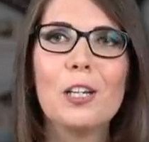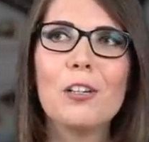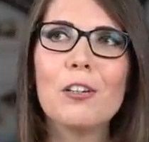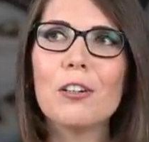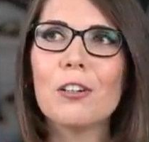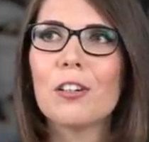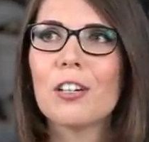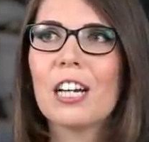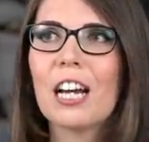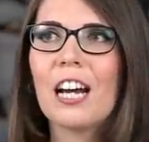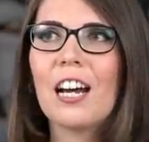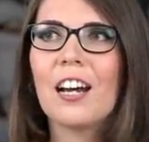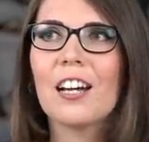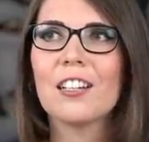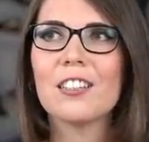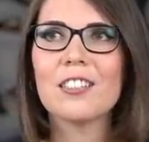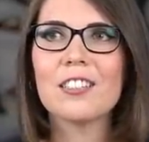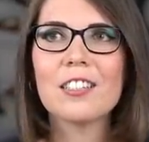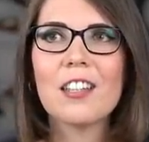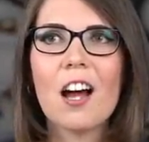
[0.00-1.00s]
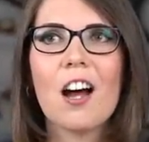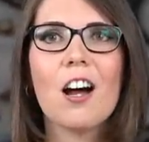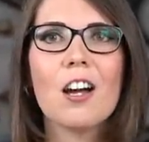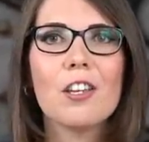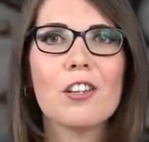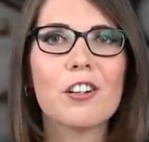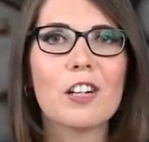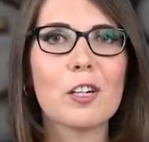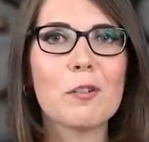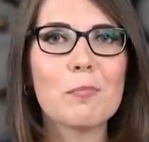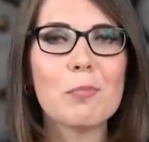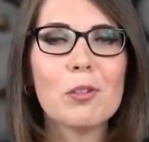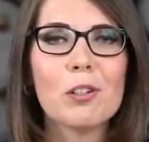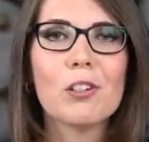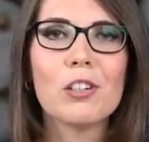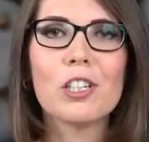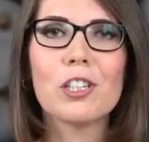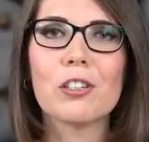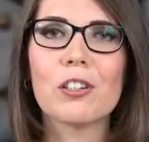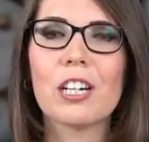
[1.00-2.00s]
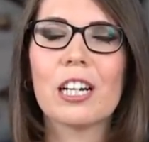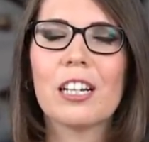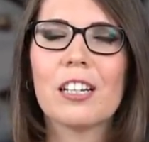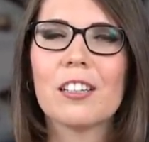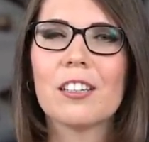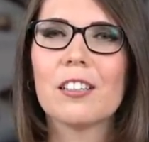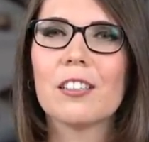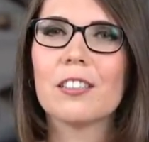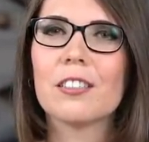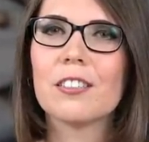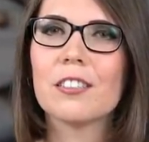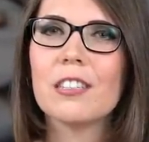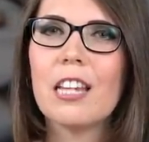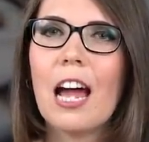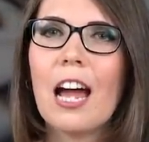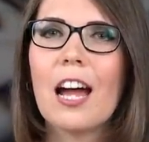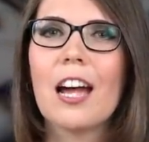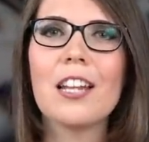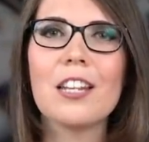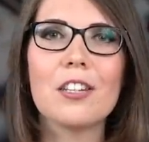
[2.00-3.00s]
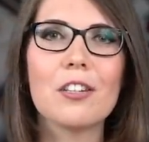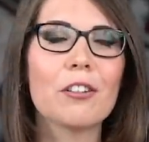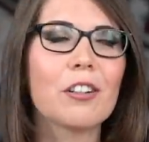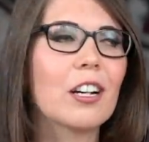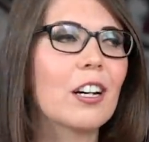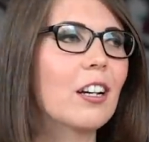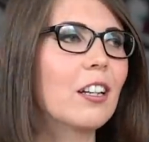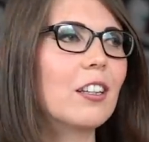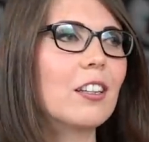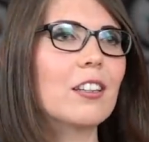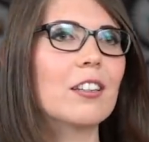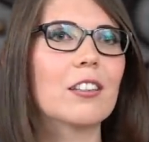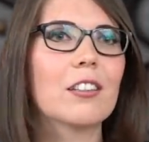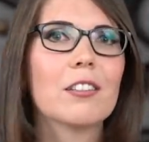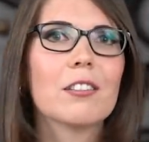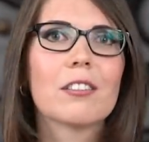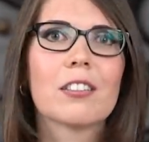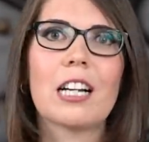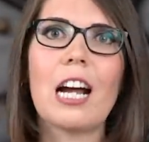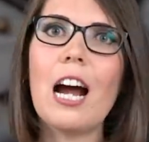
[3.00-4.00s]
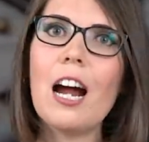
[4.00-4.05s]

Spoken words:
You can saw, you can polish, you can sand, you can